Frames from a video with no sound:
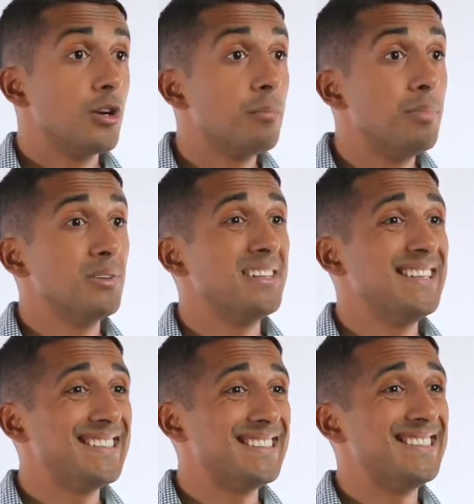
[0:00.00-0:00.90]
Your
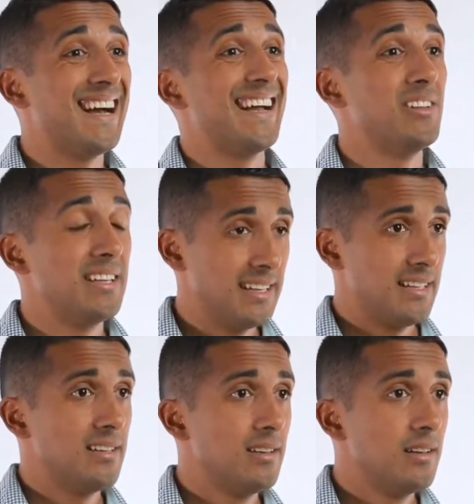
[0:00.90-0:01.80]
ability to dial
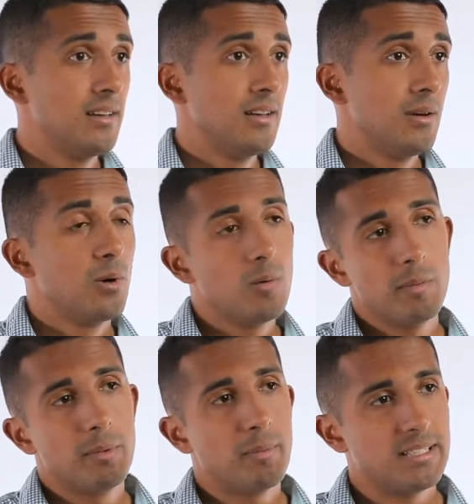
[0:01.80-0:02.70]
in. What do
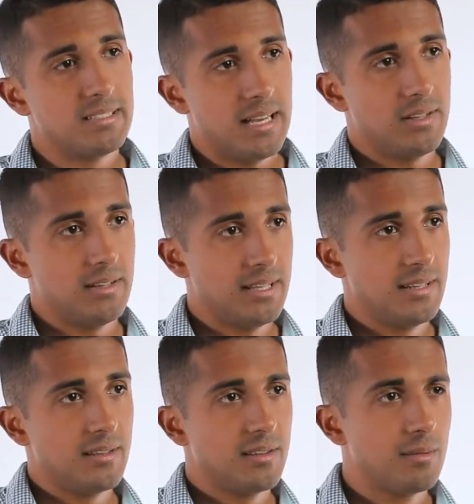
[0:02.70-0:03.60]
I mean by dial
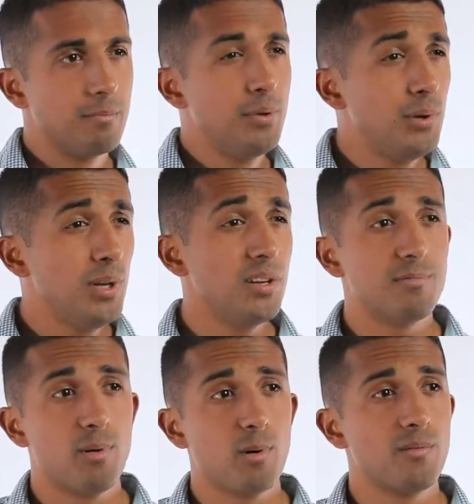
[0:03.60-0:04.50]
in? The beauty
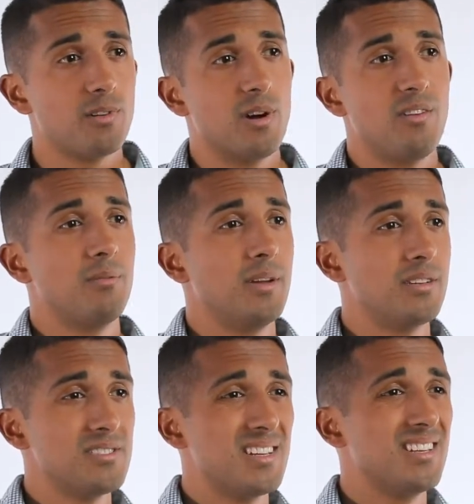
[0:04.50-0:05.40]
of pour over coffee
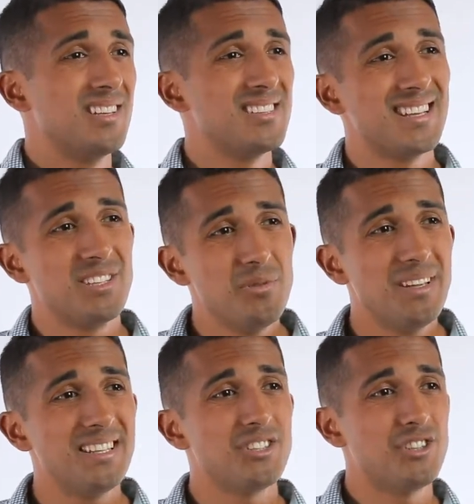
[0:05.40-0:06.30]
makers is that you
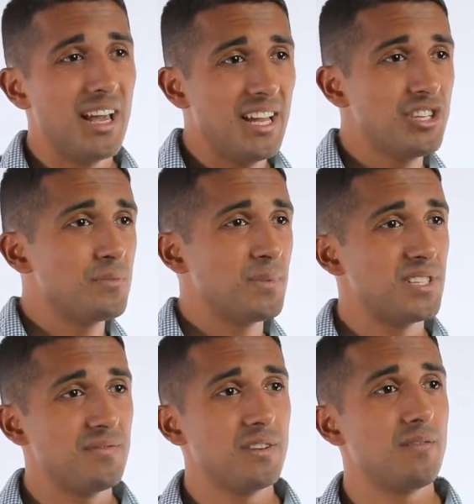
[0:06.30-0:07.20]
can change
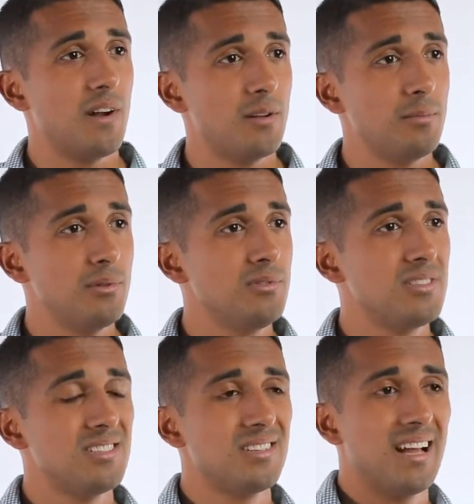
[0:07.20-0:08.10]
specific
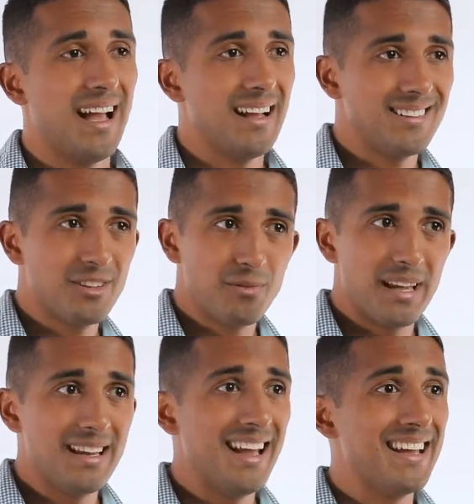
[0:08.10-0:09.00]
variables to
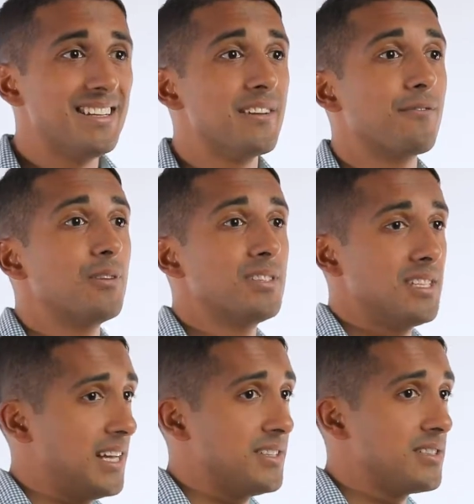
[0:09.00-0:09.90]
create a different
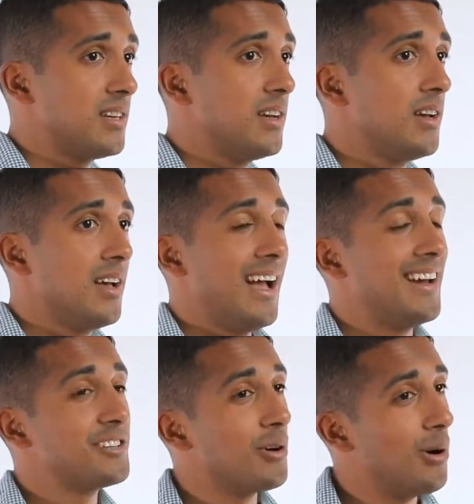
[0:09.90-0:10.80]
taste,
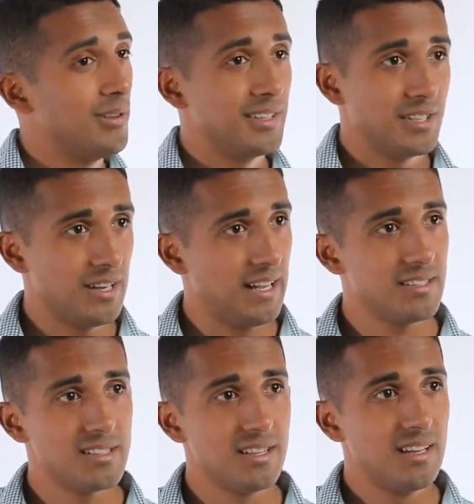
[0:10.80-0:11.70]
and it's all in your hands.